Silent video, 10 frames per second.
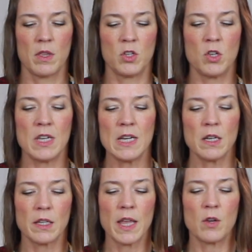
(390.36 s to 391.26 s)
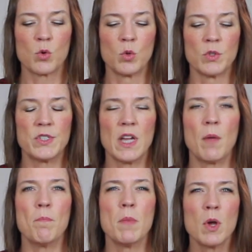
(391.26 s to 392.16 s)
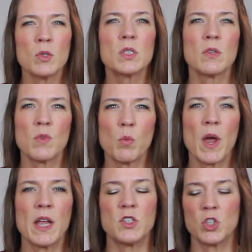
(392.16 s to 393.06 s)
you need to let it cool down most of the way